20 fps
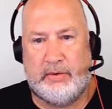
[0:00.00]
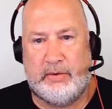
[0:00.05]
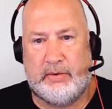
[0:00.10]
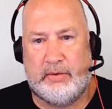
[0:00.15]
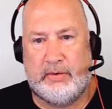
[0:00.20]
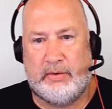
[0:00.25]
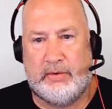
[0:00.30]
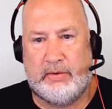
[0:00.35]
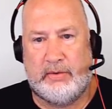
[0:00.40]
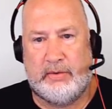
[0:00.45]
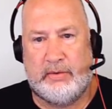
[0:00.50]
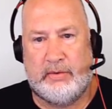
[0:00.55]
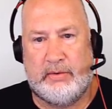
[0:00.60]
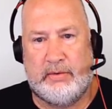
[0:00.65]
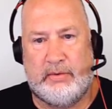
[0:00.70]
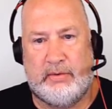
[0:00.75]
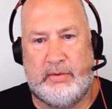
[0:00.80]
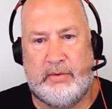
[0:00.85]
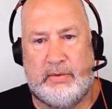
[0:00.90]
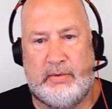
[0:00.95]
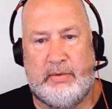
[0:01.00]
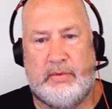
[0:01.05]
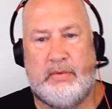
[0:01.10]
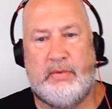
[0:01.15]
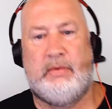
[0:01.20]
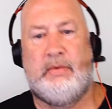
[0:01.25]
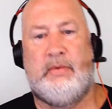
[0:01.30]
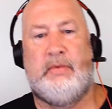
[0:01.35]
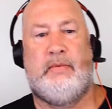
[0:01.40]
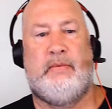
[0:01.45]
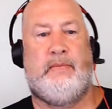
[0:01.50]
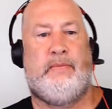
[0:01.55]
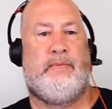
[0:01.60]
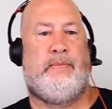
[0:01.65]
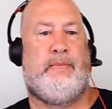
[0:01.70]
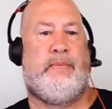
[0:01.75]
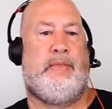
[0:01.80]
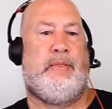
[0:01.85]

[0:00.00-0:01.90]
Nobody speaks.